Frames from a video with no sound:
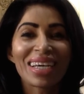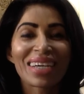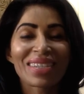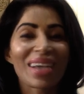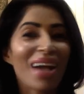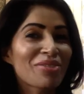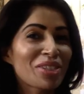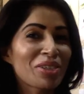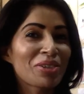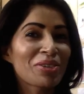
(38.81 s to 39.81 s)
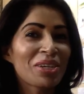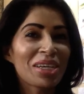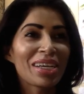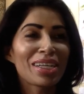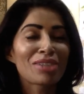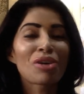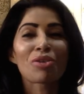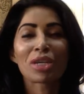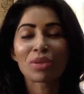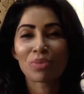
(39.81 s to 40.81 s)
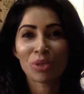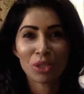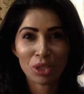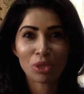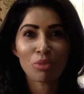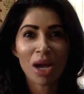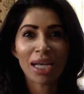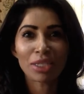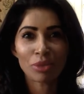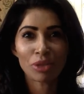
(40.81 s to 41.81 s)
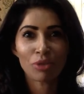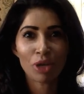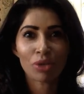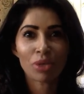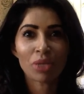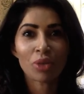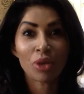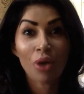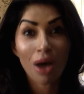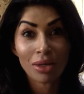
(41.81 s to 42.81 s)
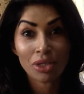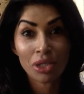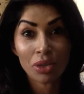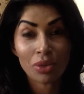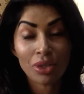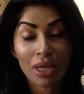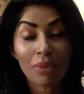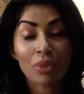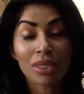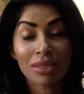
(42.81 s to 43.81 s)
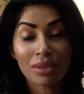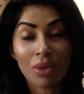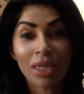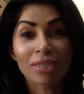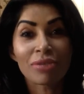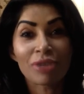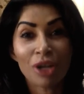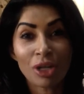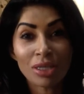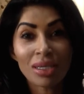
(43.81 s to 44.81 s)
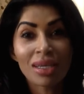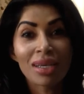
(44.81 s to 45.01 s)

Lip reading: because you have to not read with just your mind, but you've got to read with your heart too, so that was quite difficult.